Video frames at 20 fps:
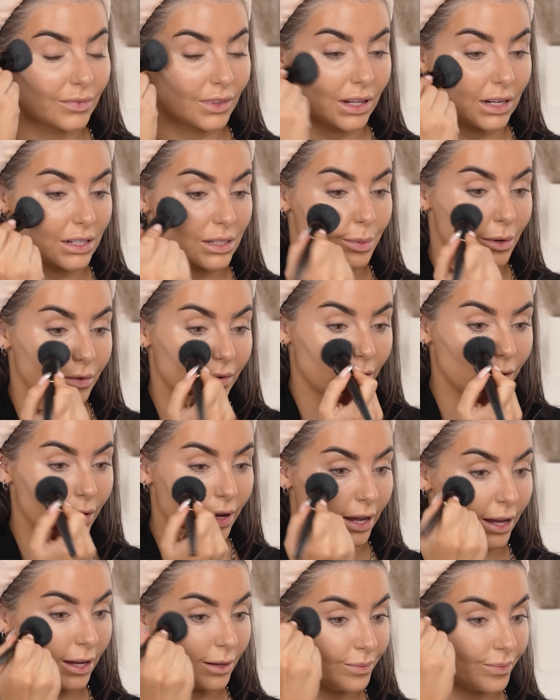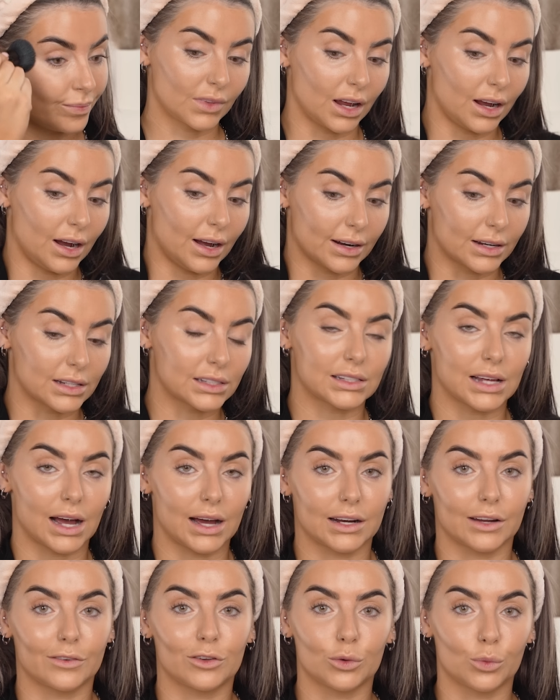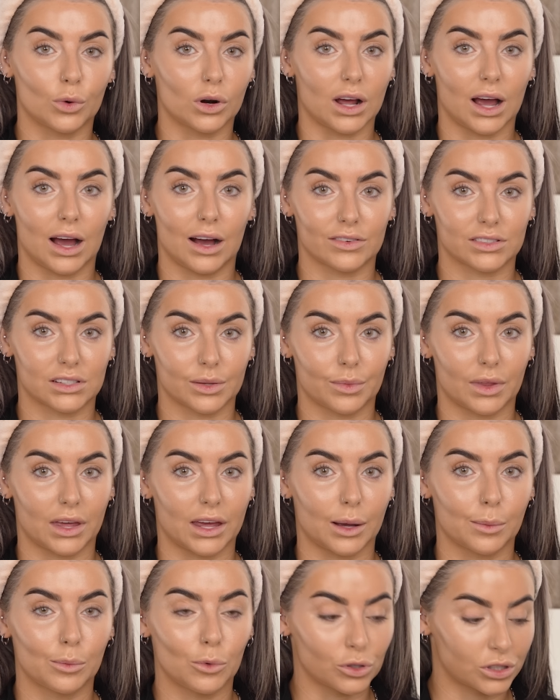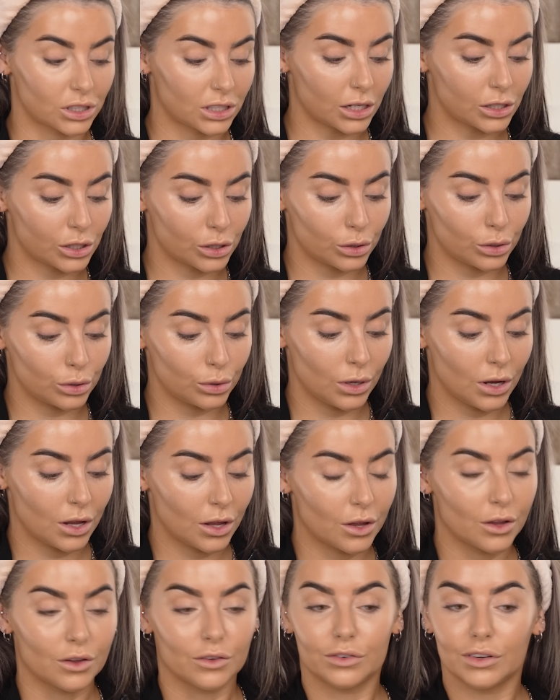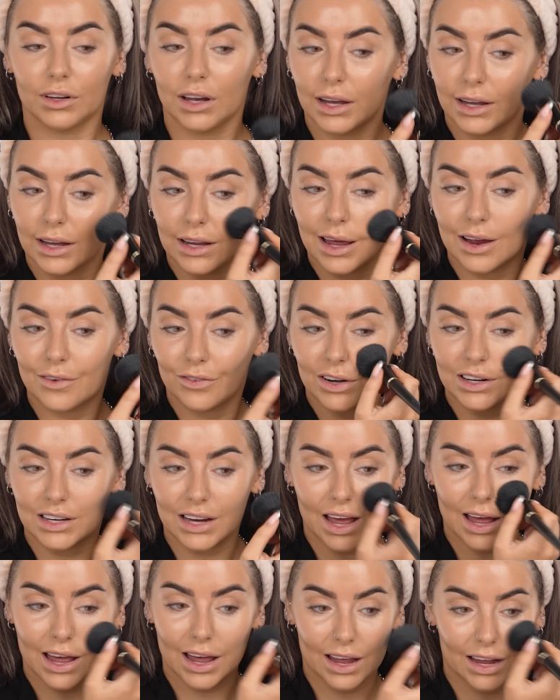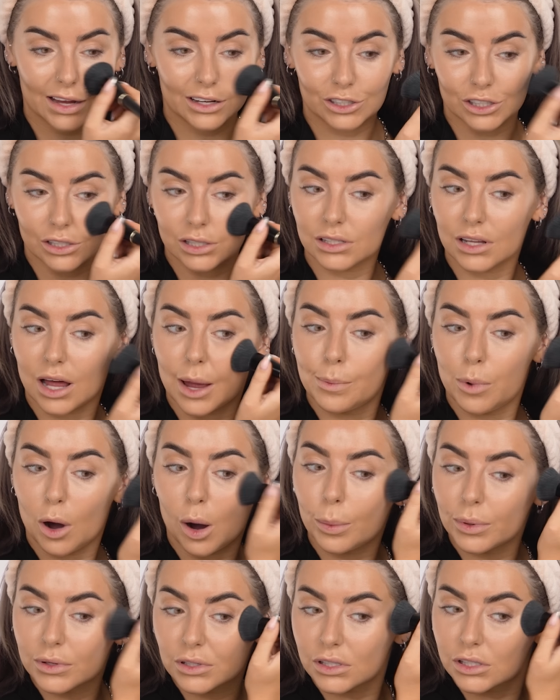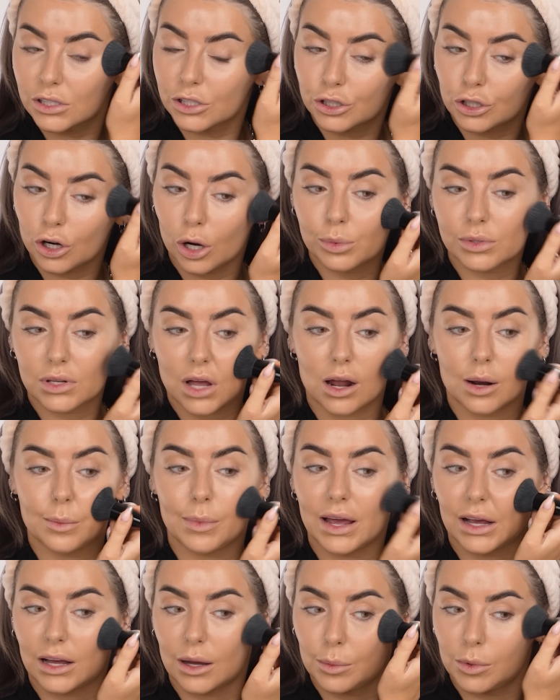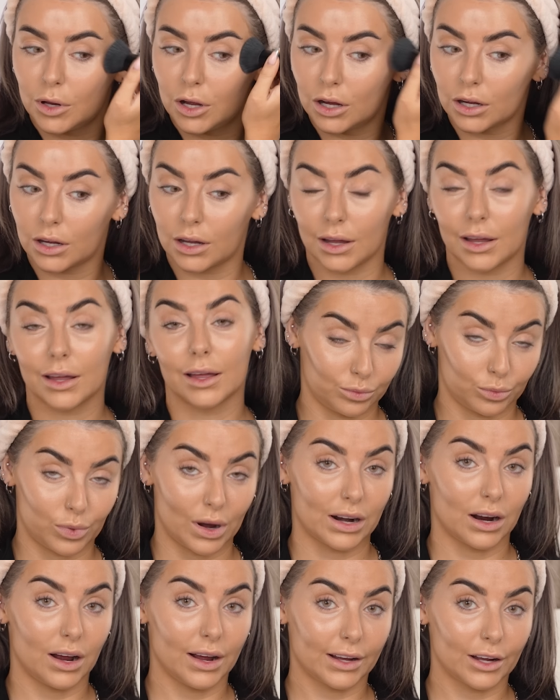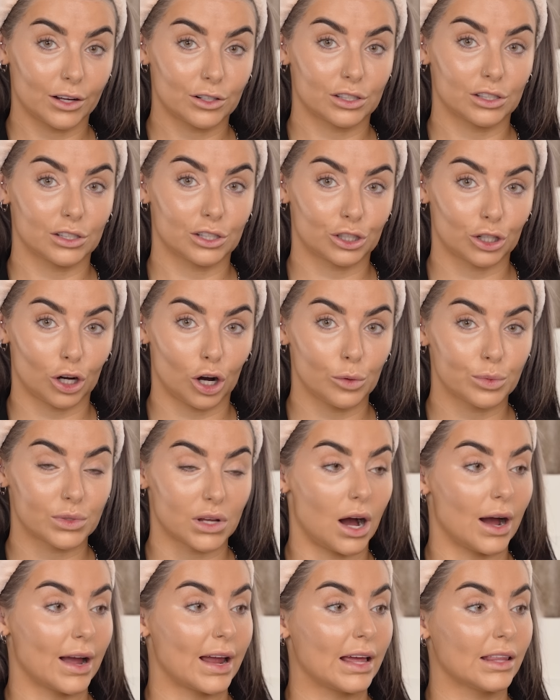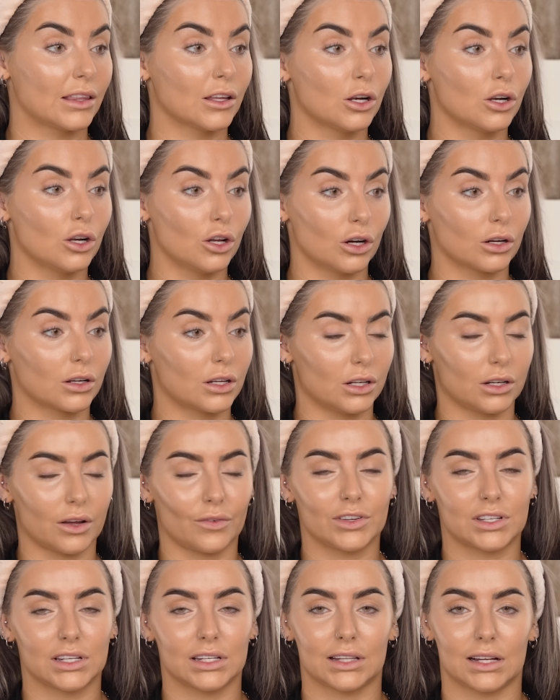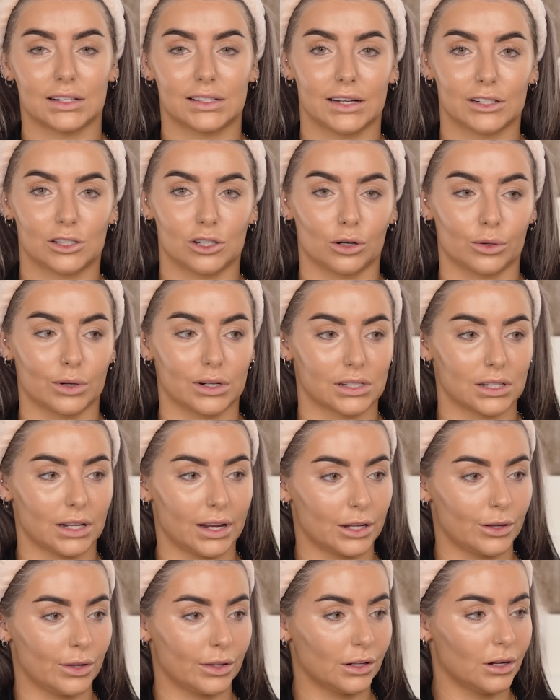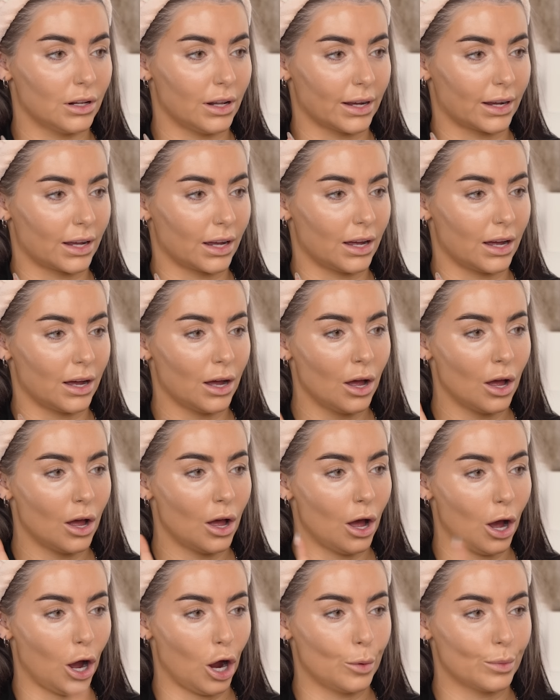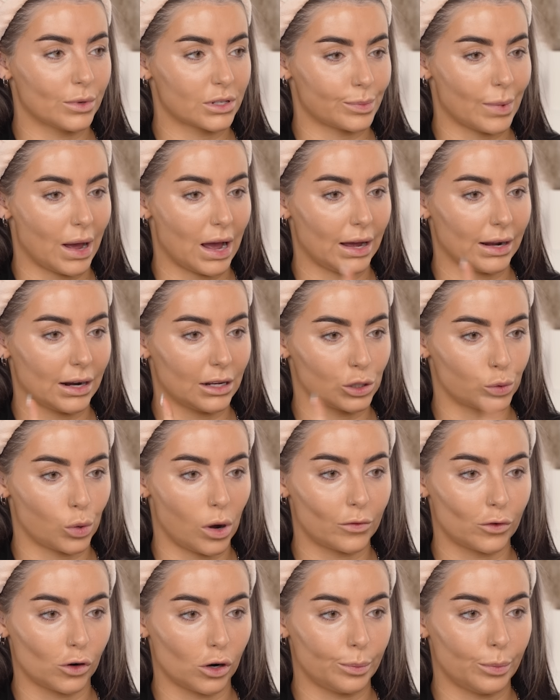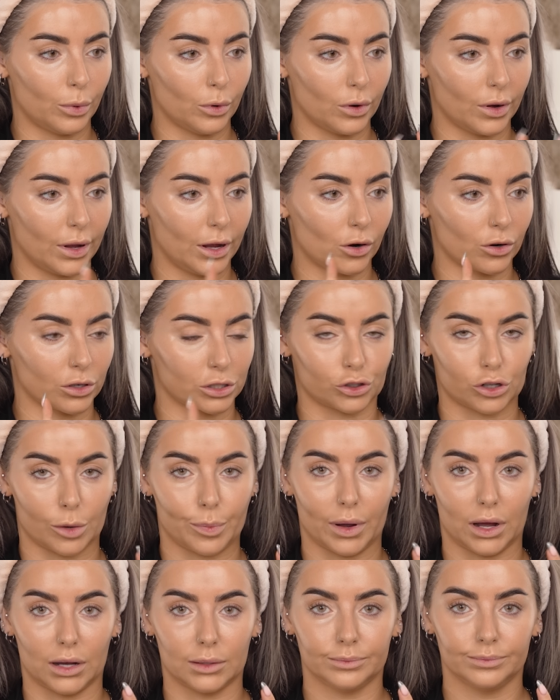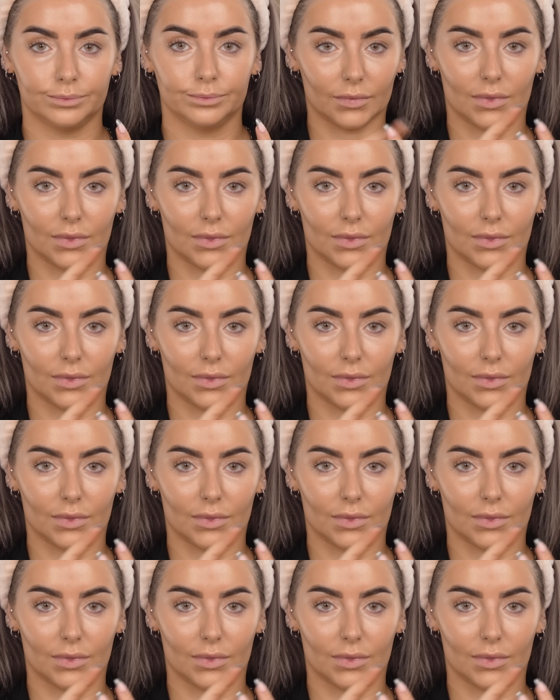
Let's be real here. Like I understand if you want to have something more subtle, for like an everyday, just like pop into the shops kind of makeup look. When I go to the shops, I either look, have you seen that TikTok where it's like you look like a homeless man, a 12 year old boy, or a stripper?